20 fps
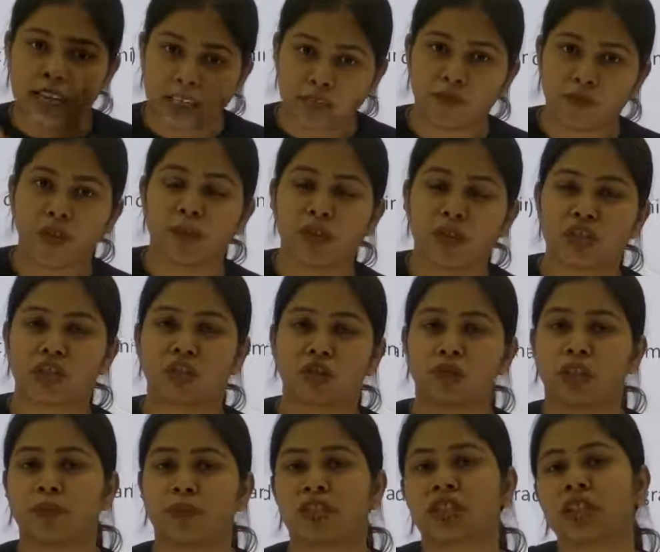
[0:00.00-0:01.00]
information to
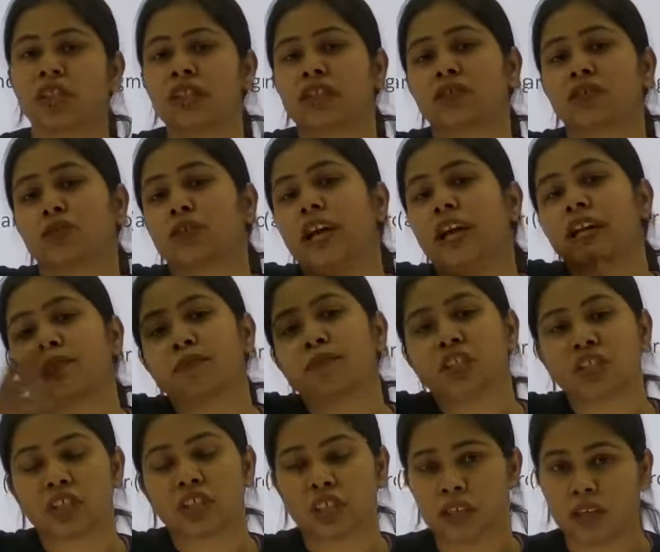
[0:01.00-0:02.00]
the machine so that
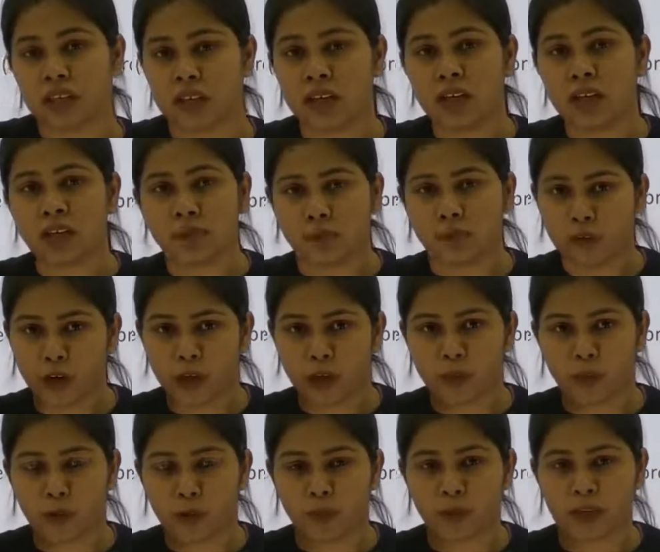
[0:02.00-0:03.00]
machine can work
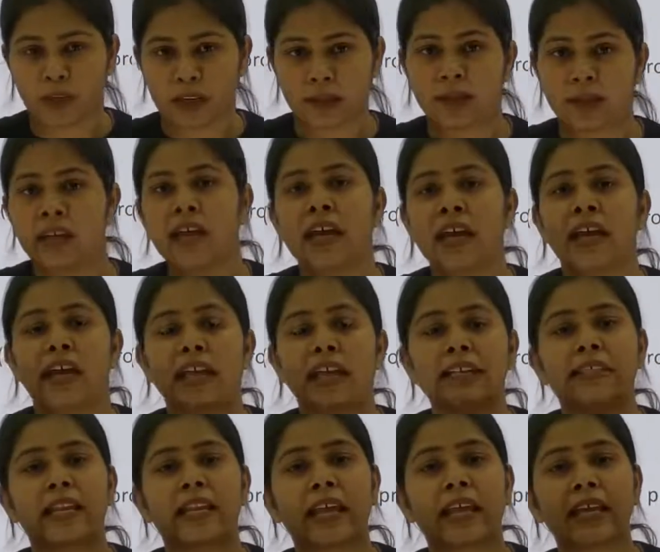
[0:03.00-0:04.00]
properly.
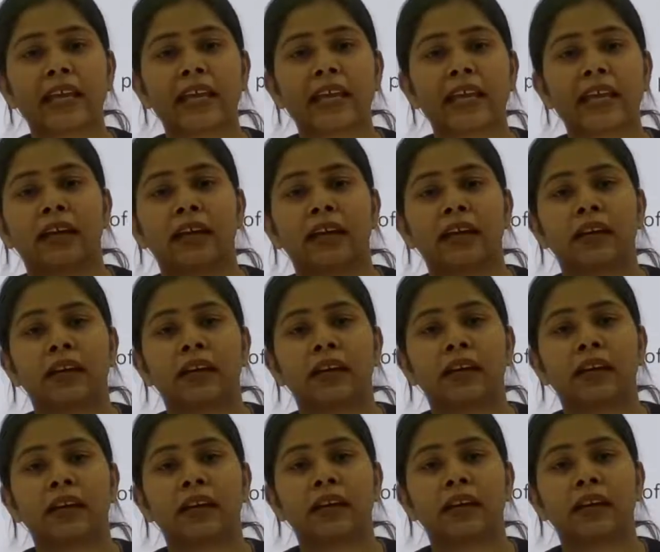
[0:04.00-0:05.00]
It's like if I am
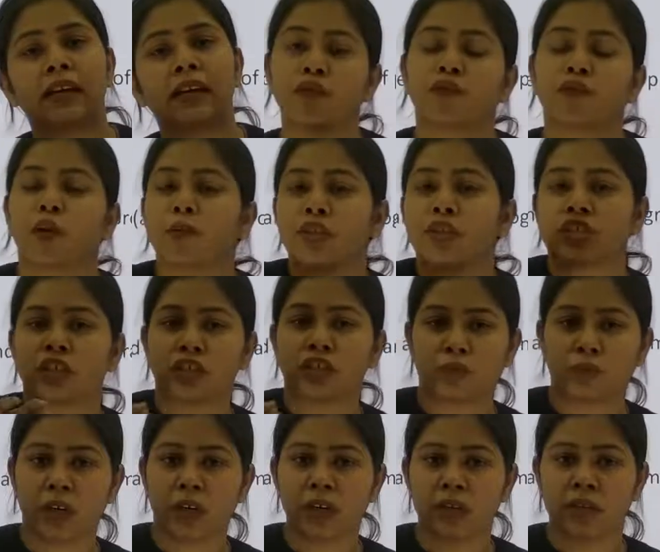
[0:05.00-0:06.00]
feeding information
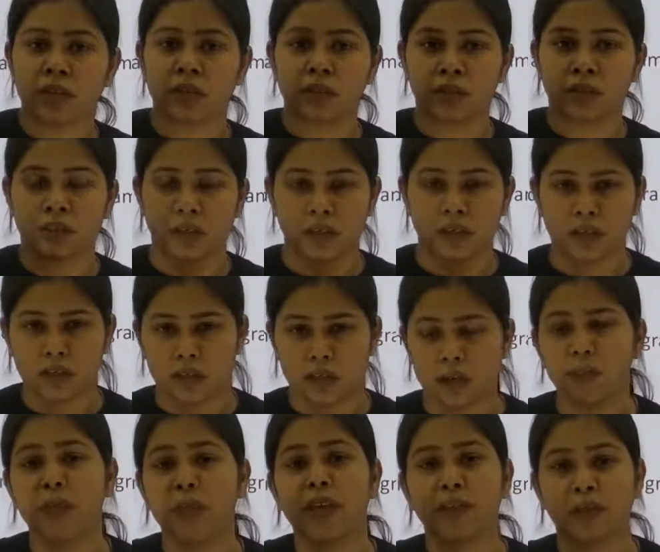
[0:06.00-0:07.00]
to a
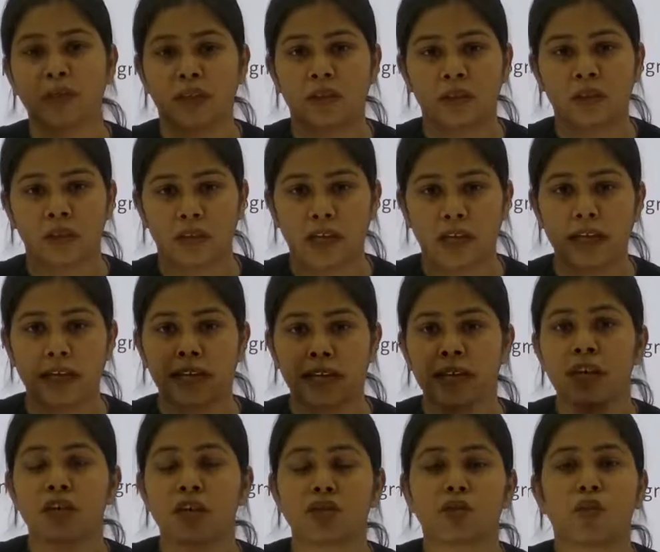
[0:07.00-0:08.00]
baby, right?
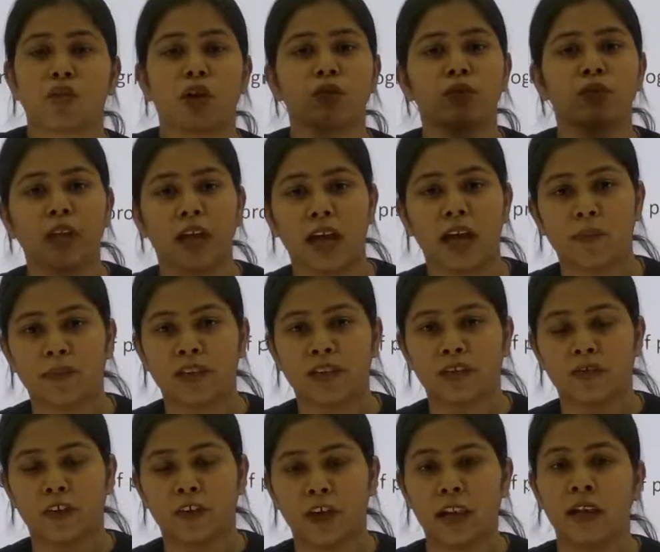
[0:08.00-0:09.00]
So what would happen
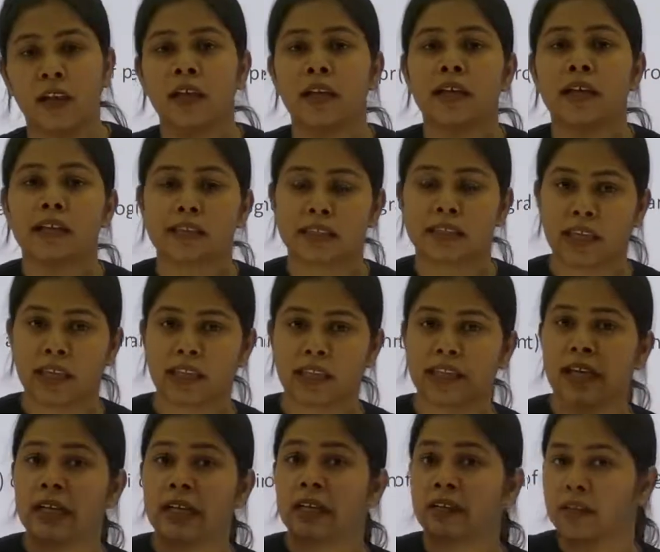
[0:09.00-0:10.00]
if I say
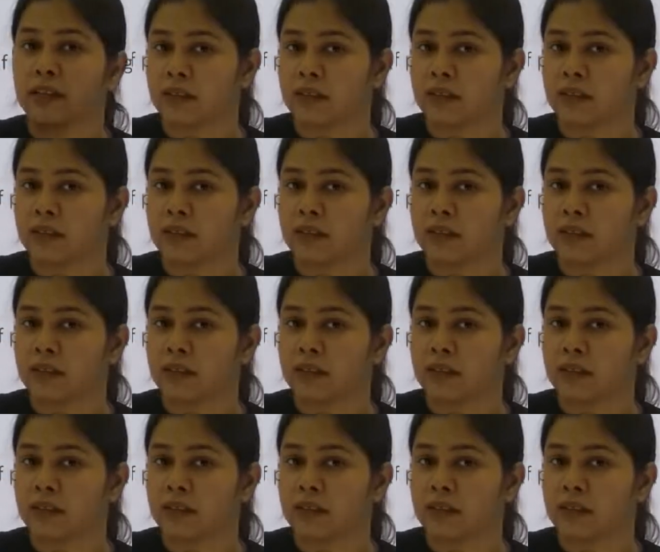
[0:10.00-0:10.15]
that